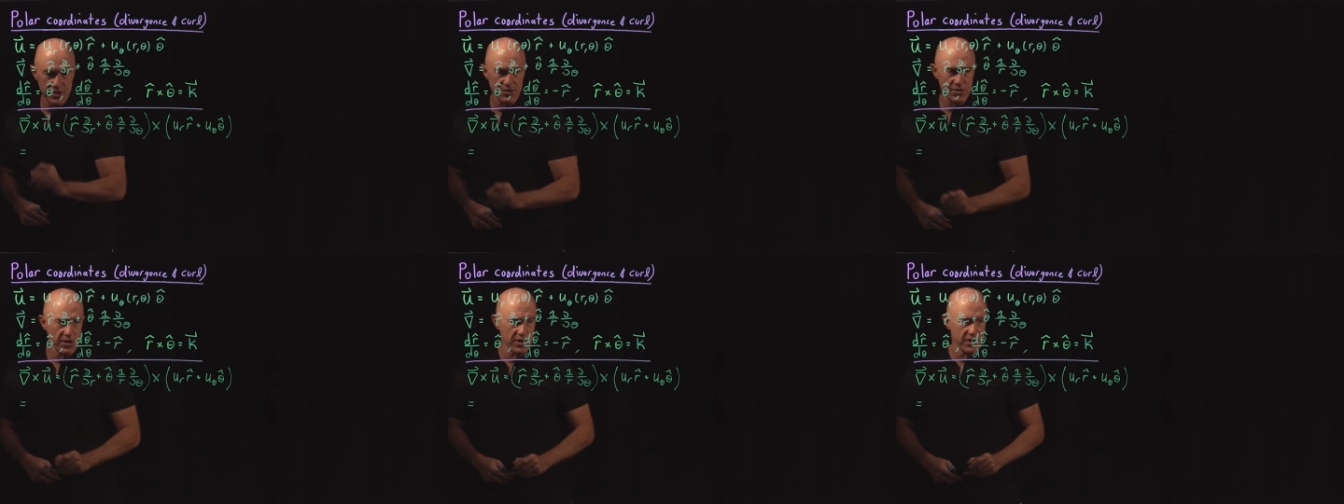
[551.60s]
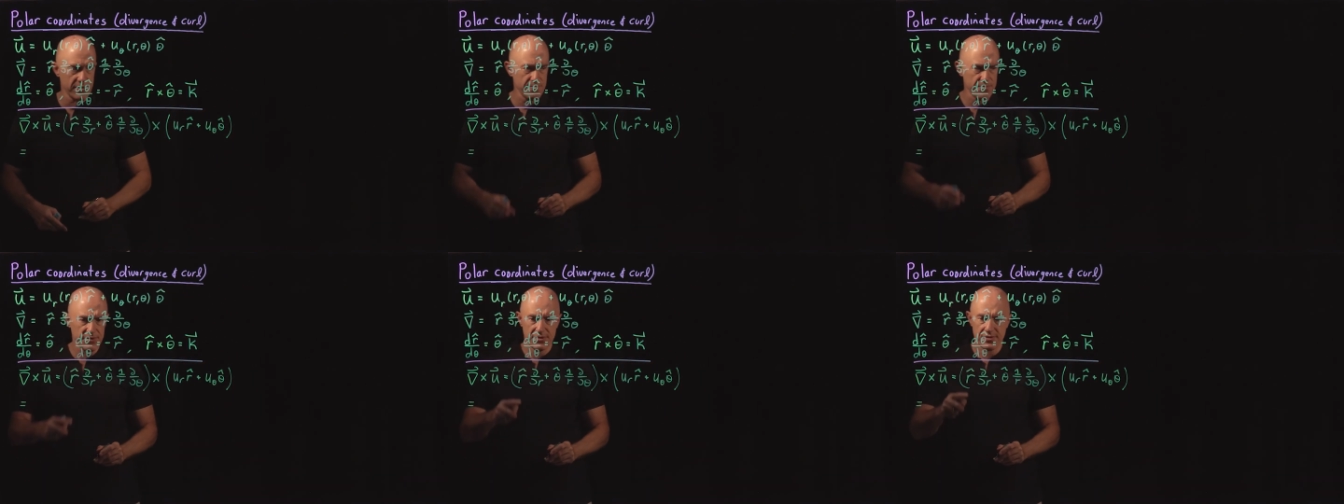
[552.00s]

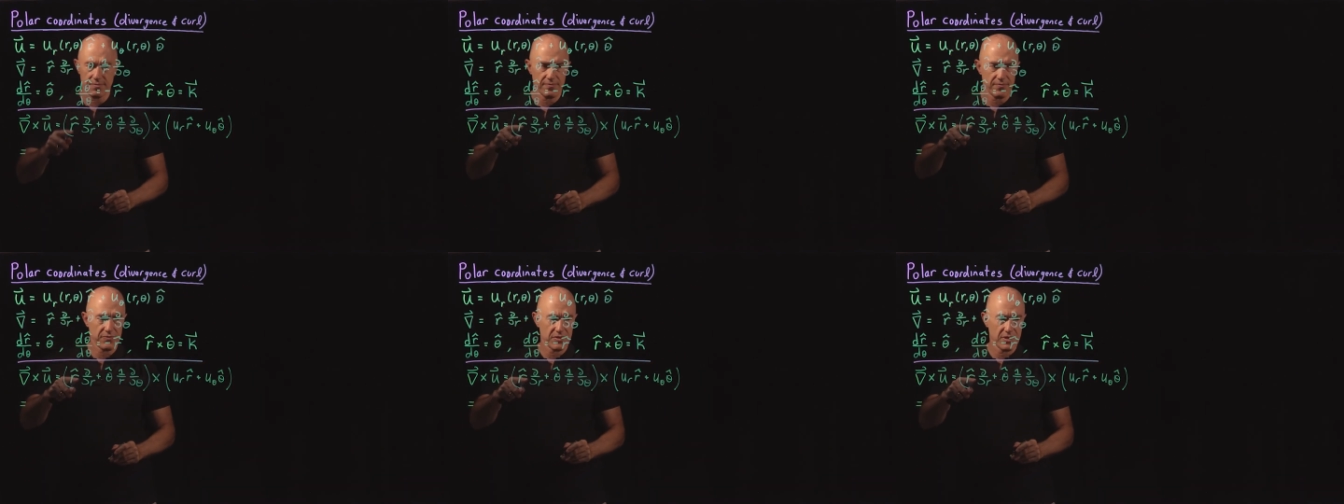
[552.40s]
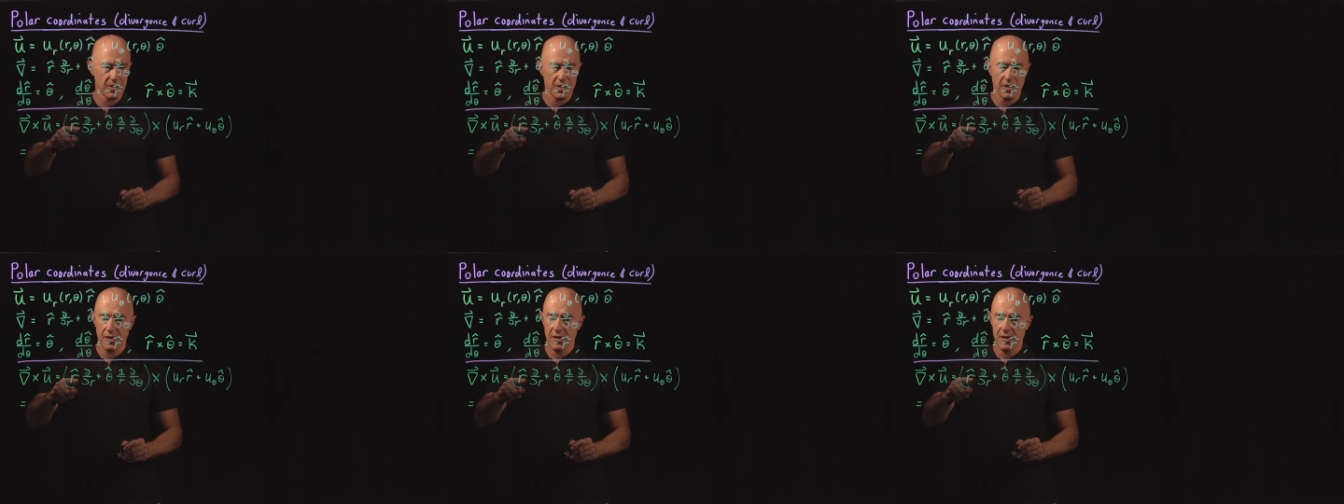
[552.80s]
terms.
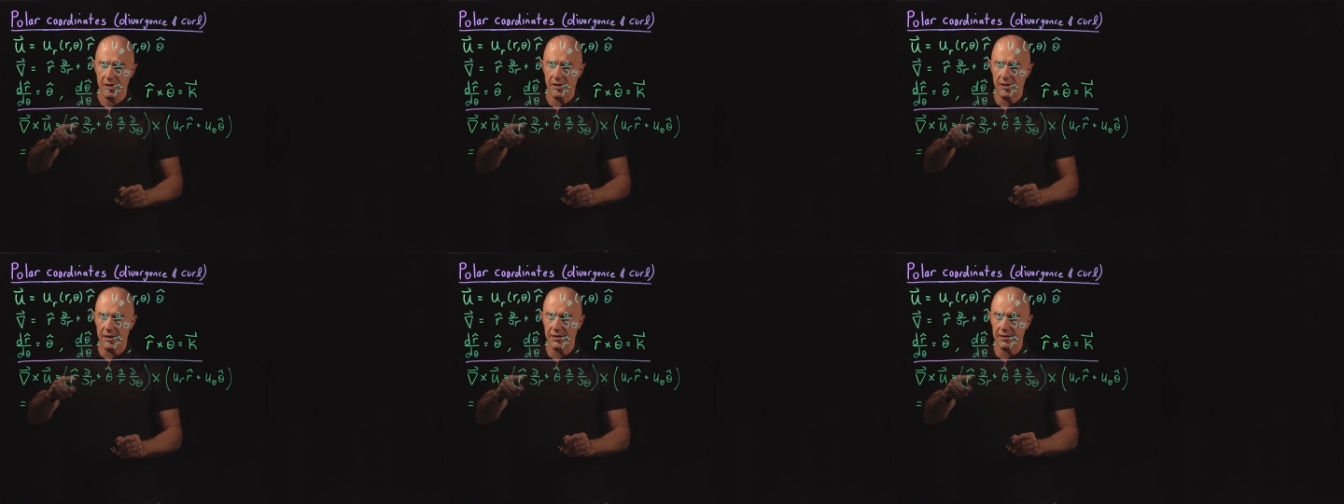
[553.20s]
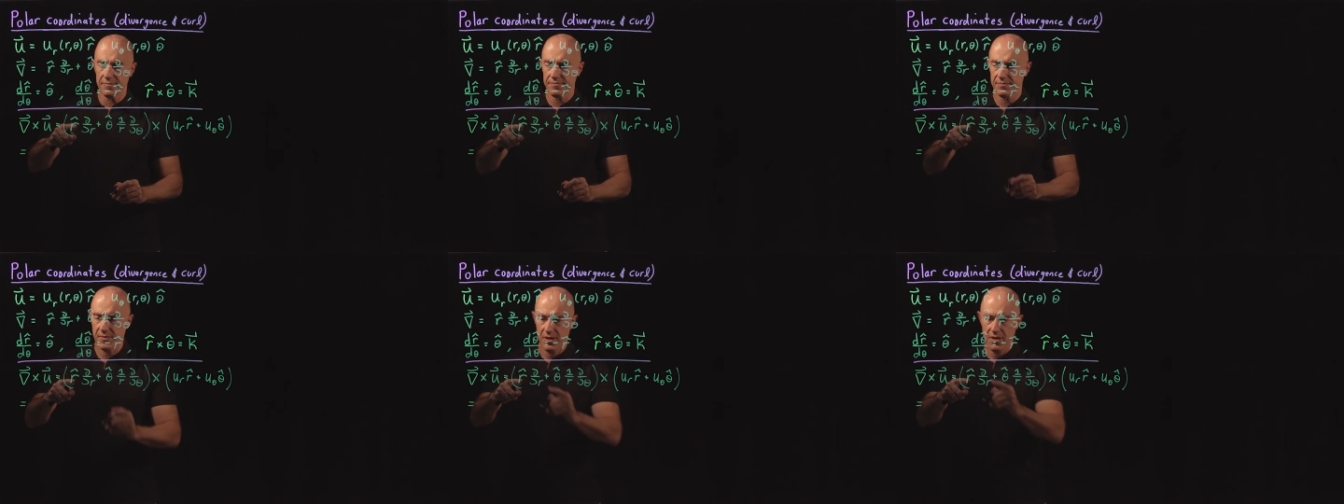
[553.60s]

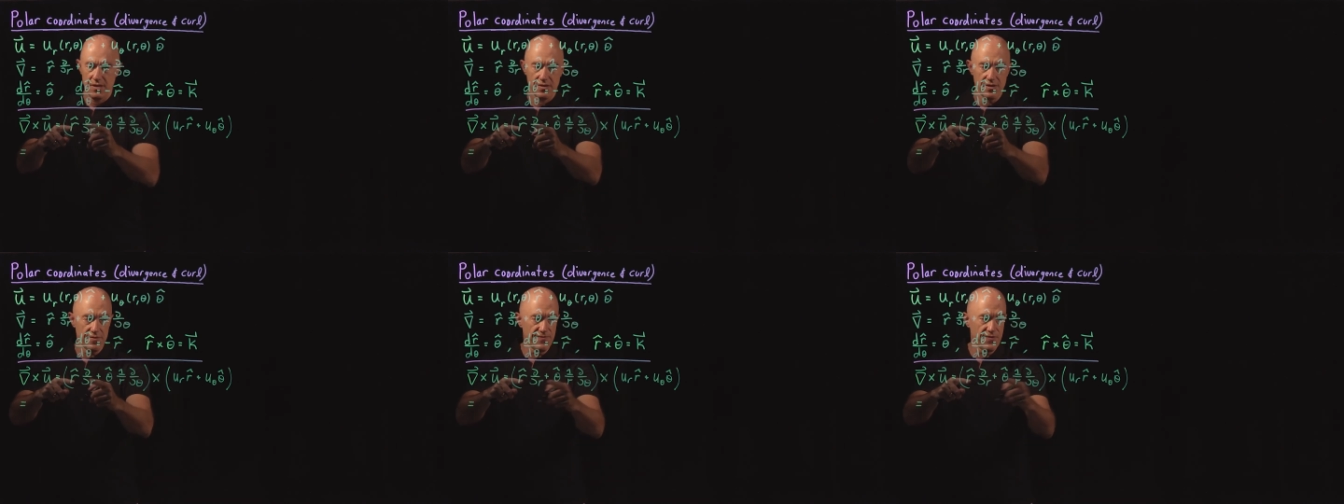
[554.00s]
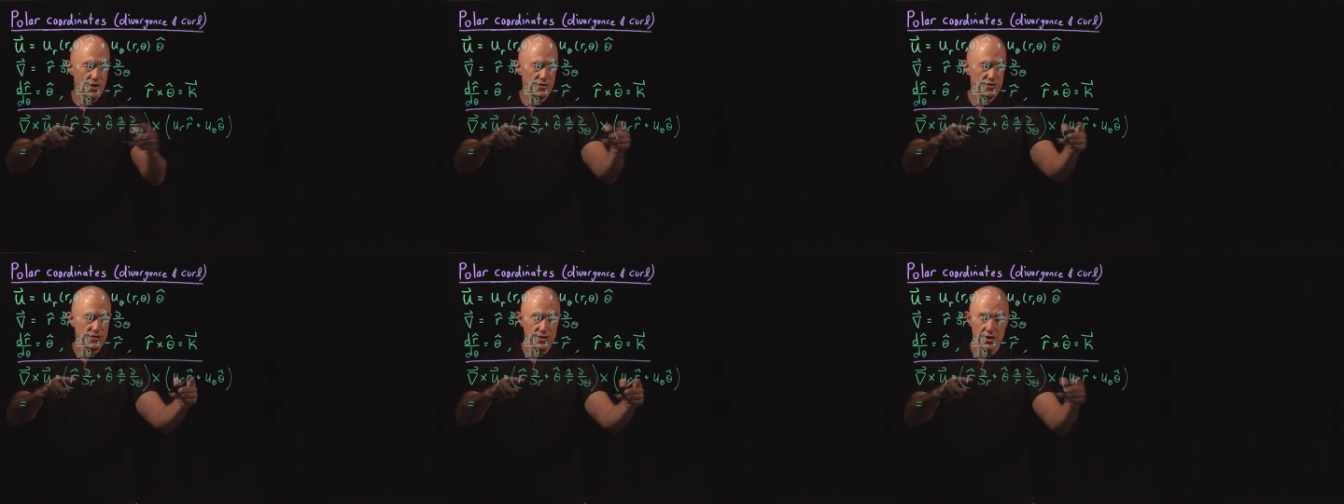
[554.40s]
The
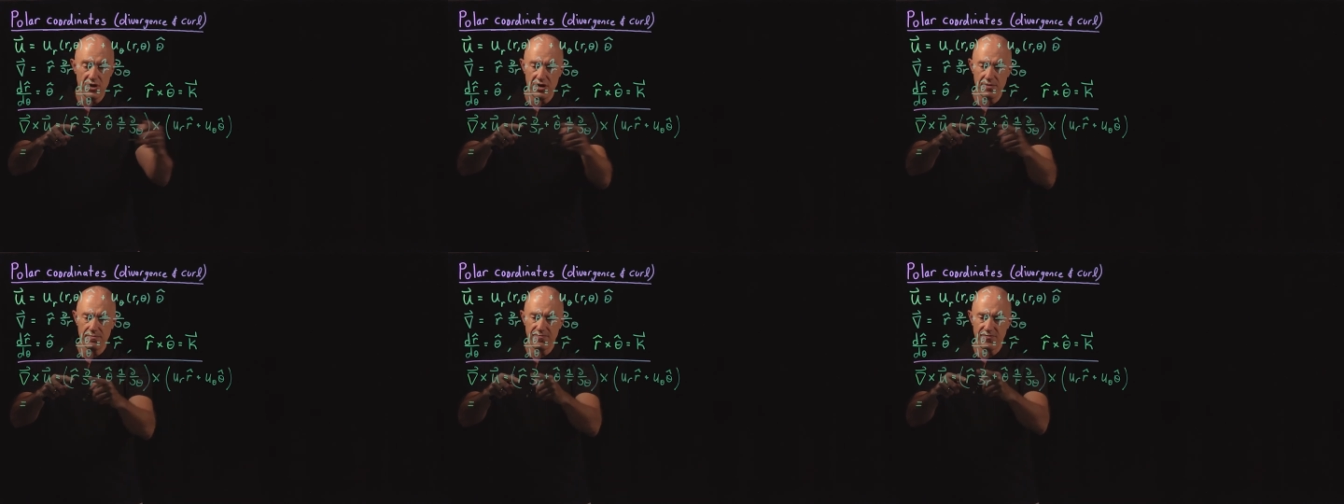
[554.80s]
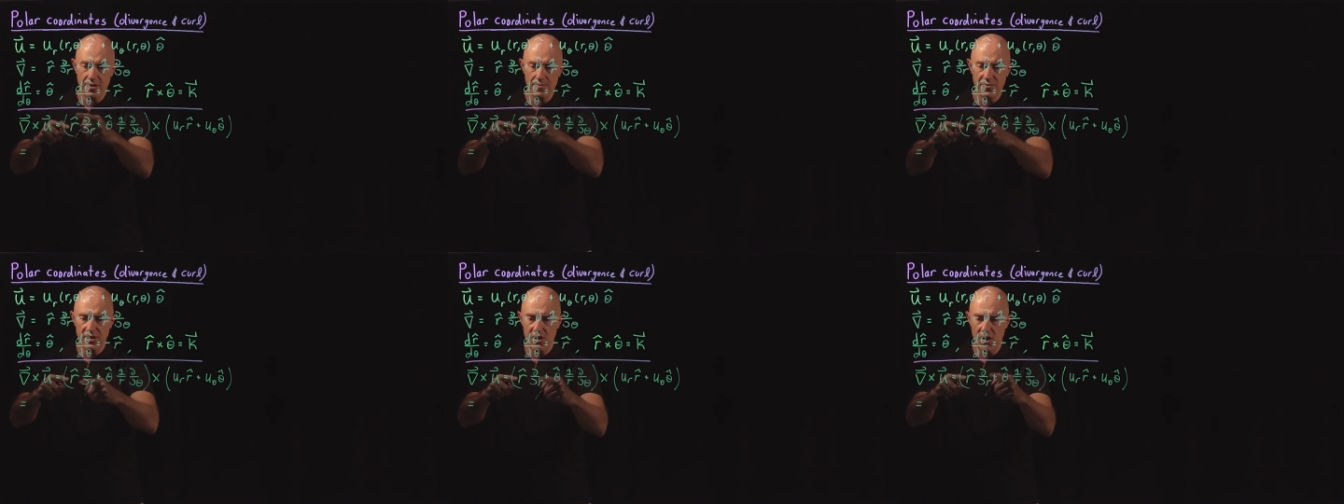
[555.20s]
first term
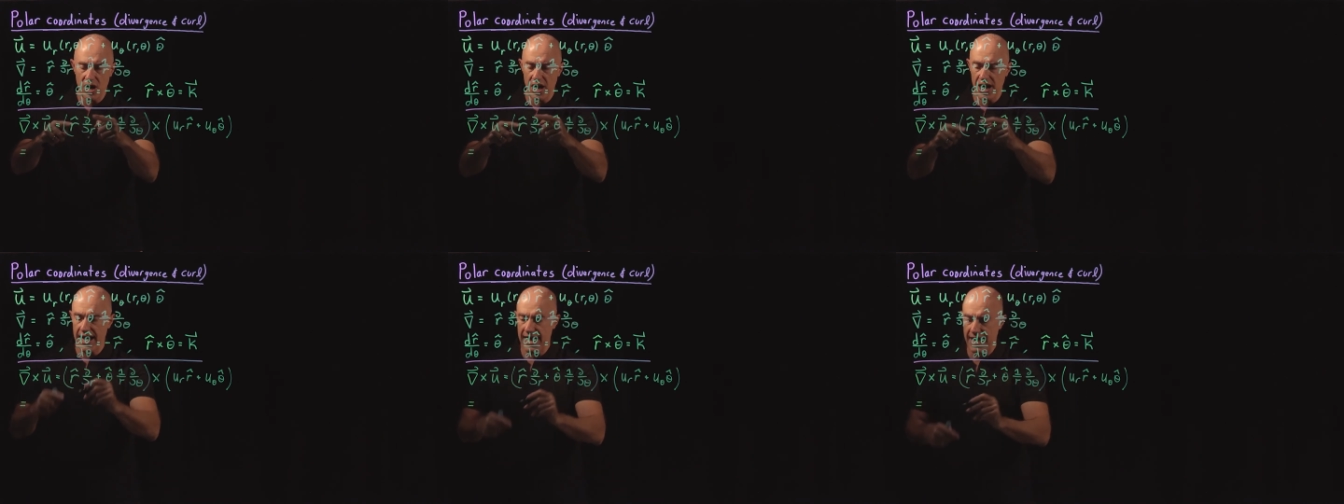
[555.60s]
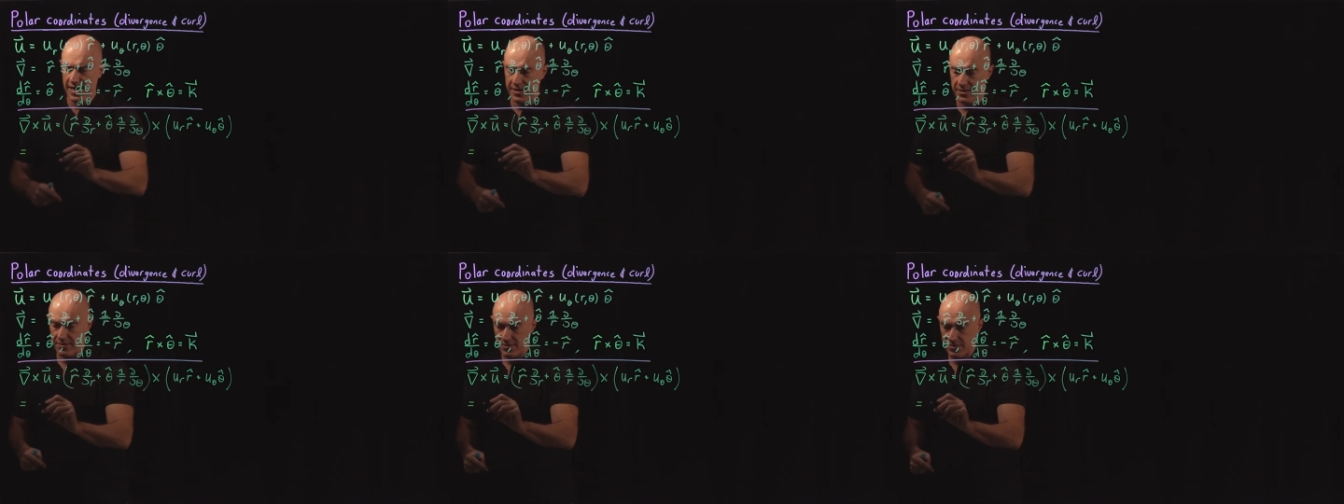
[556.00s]
from the r
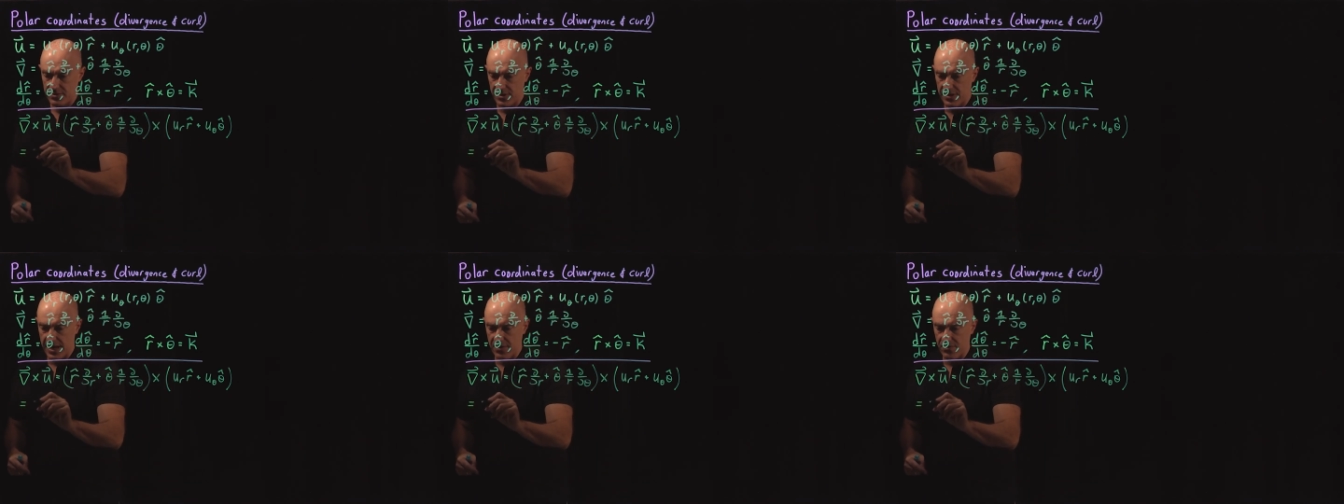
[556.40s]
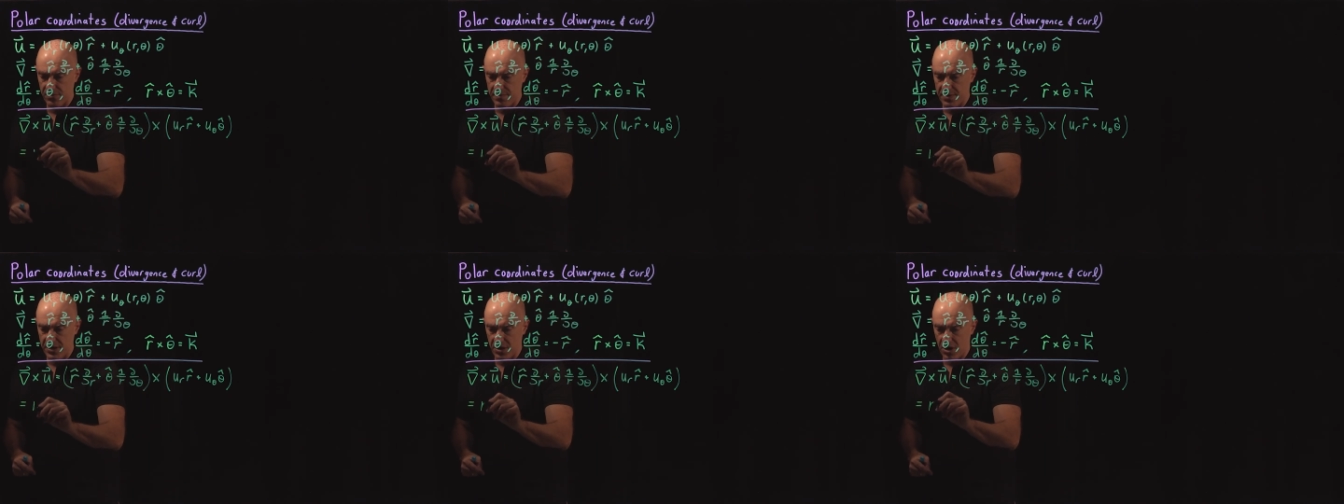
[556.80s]
hat, so that will
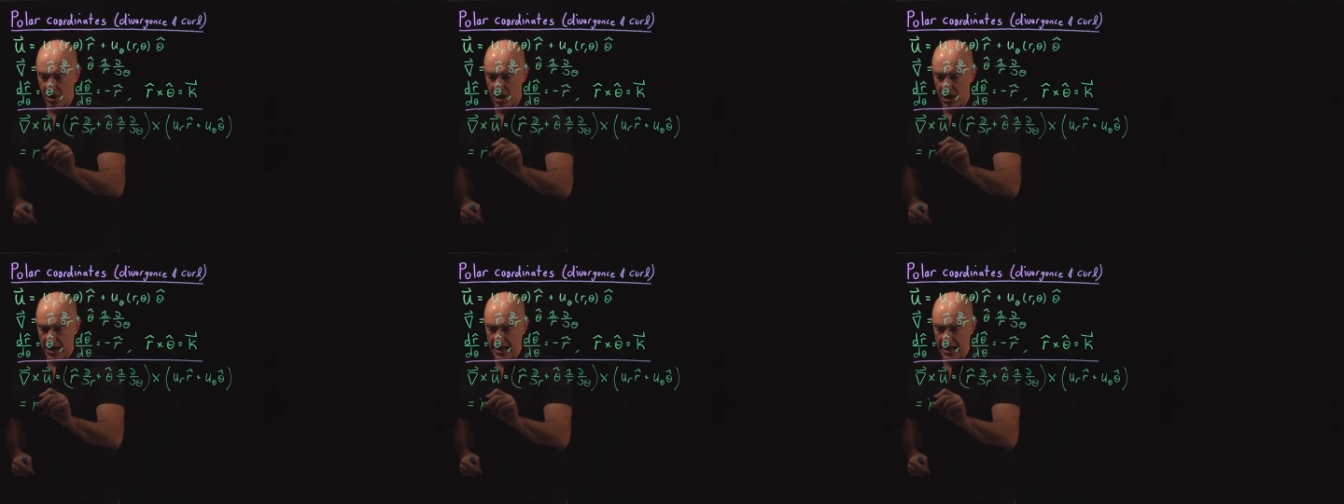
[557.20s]
be r